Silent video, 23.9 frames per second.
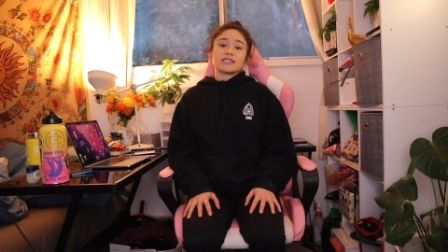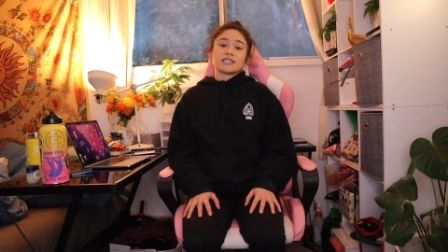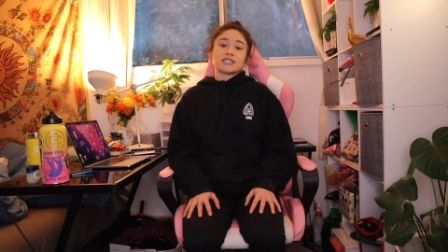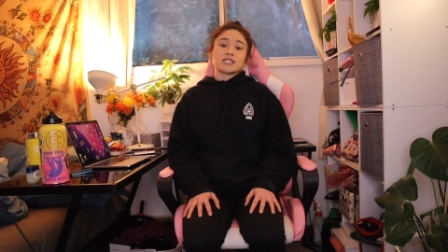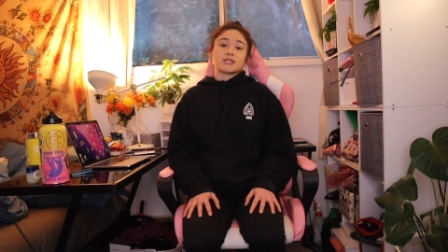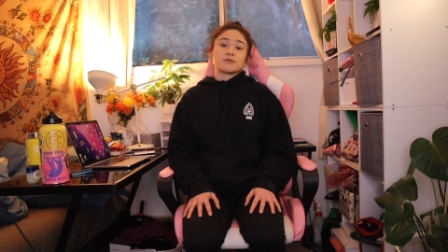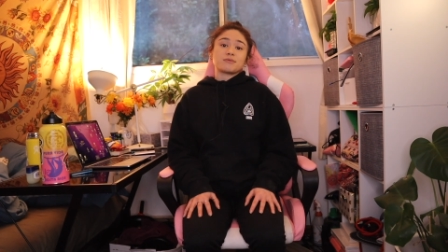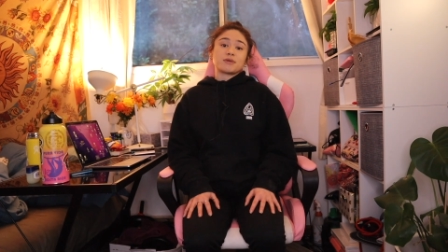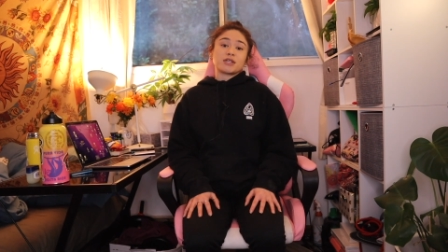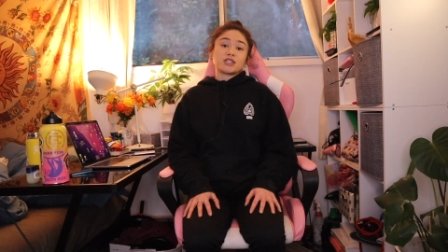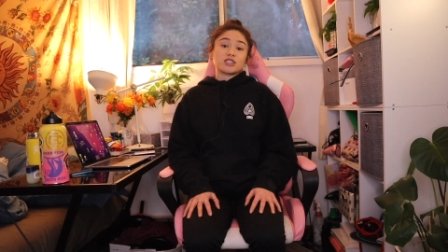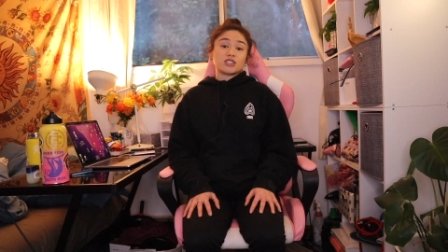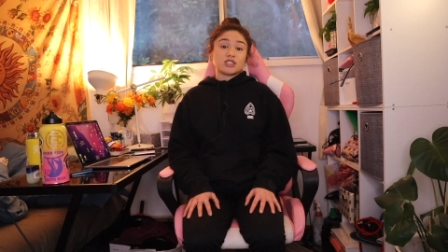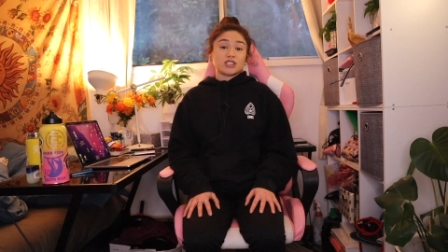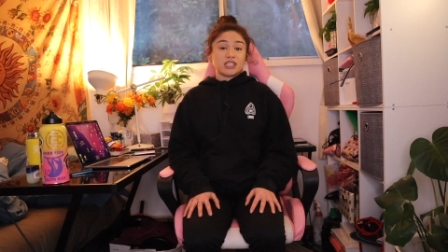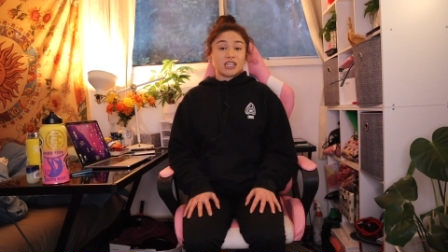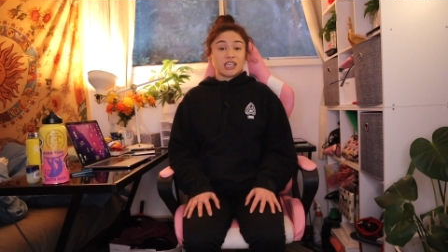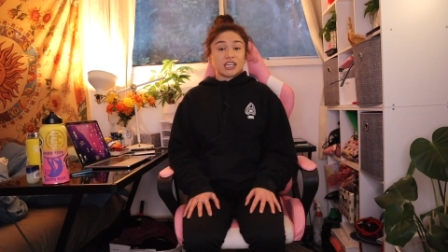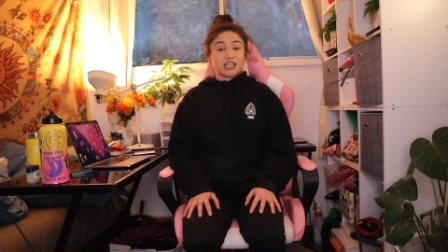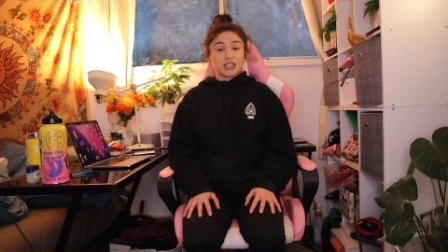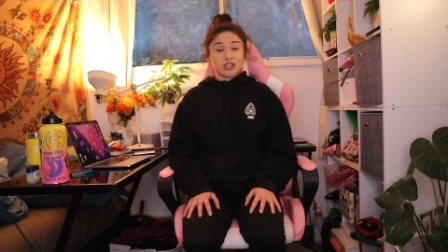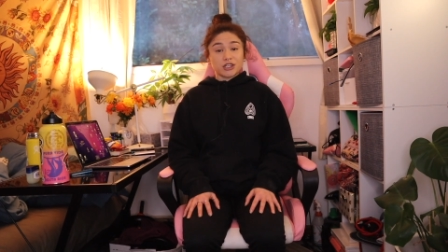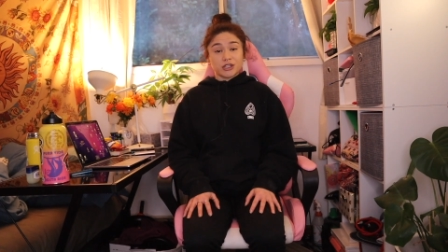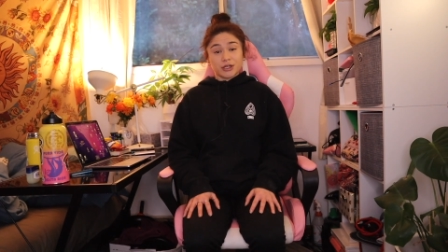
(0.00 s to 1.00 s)

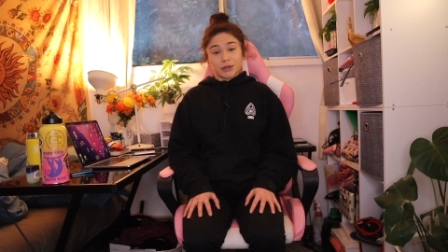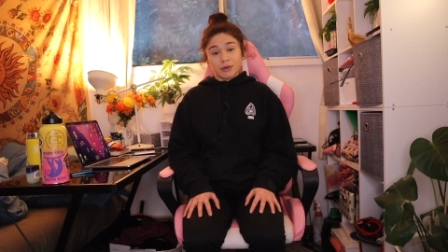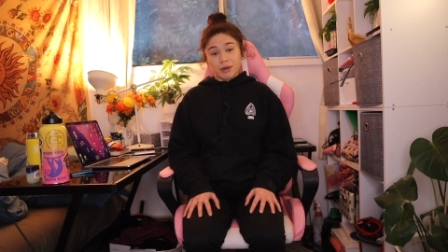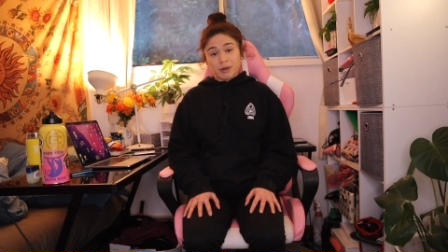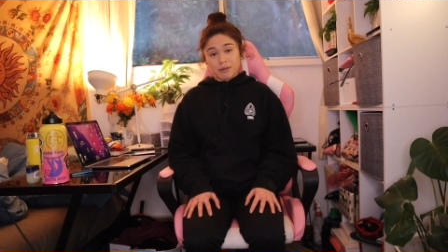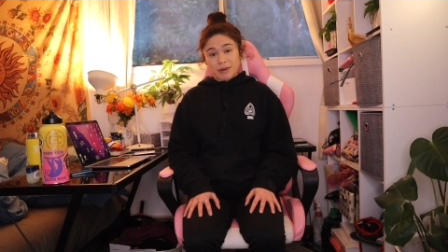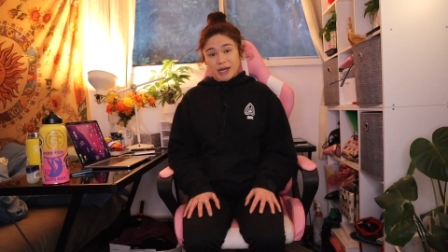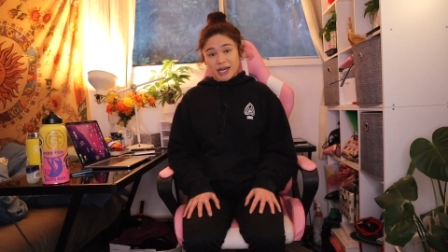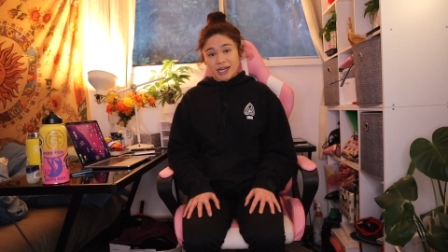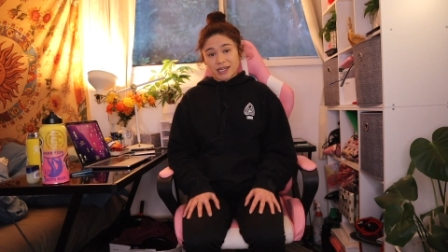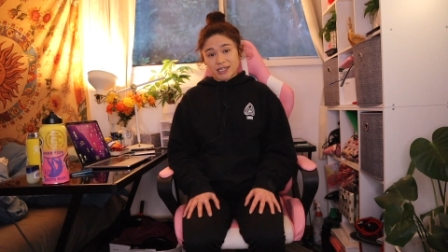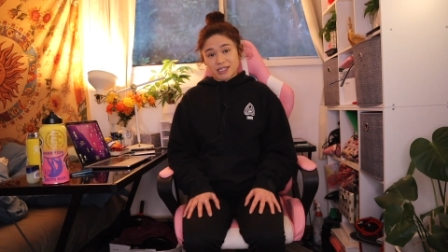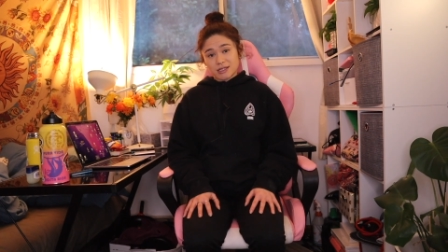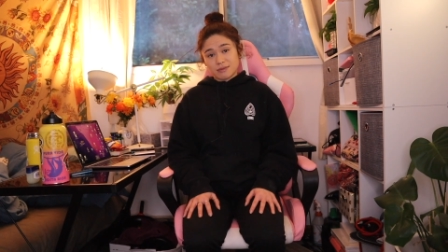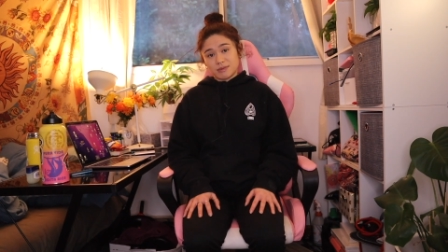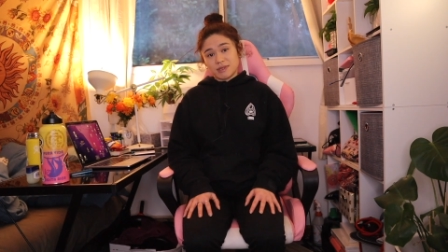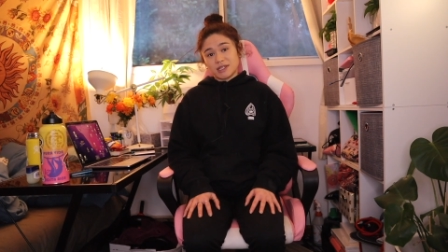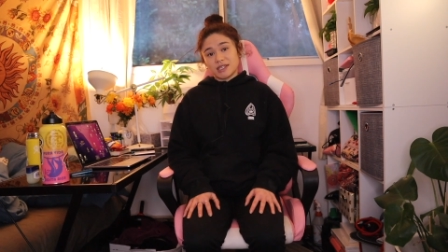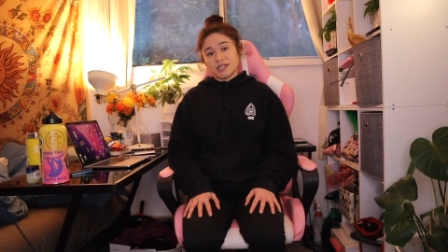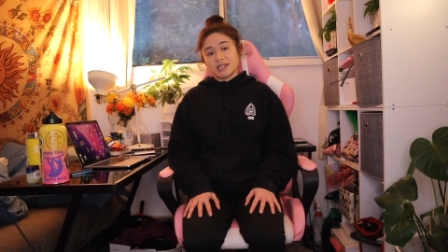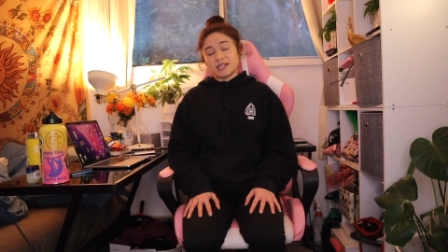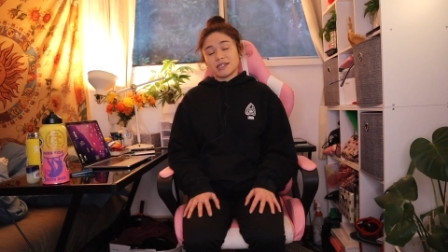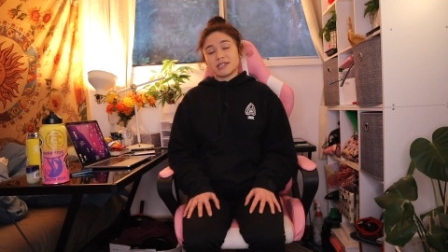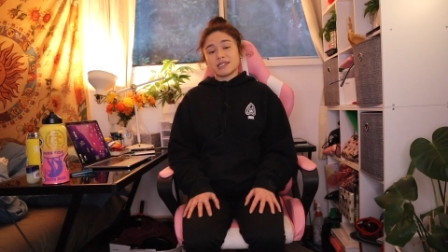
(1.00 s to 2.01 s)
especially in our lower backs,
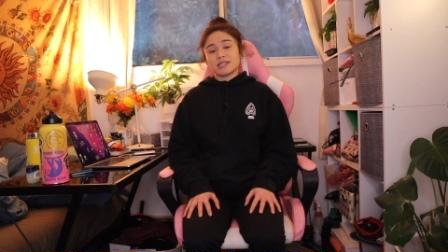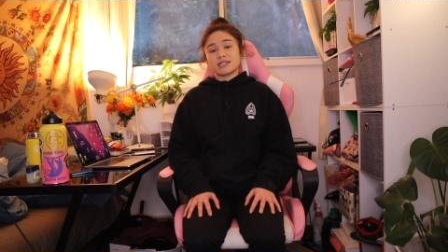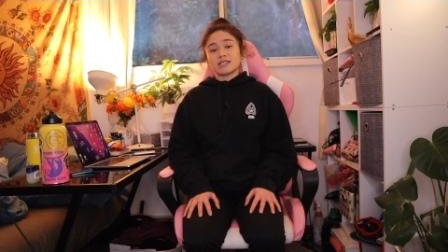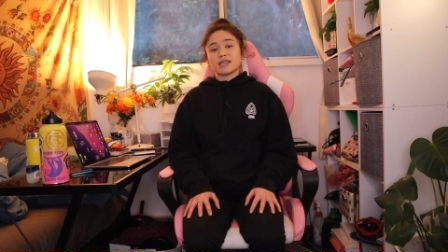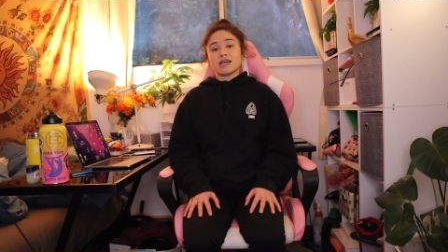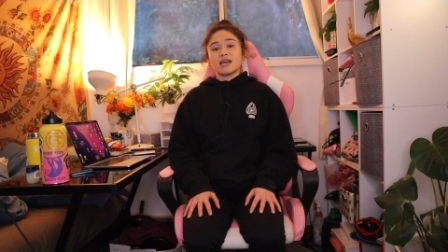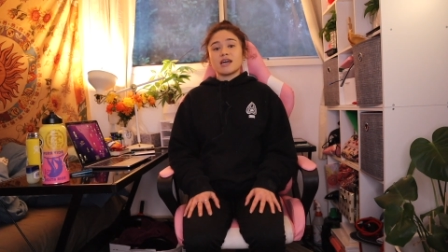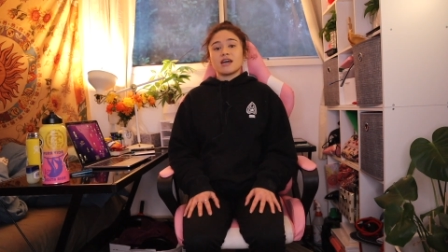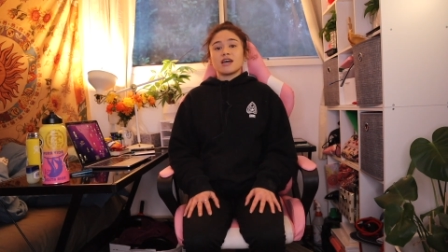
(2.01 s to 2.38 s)
because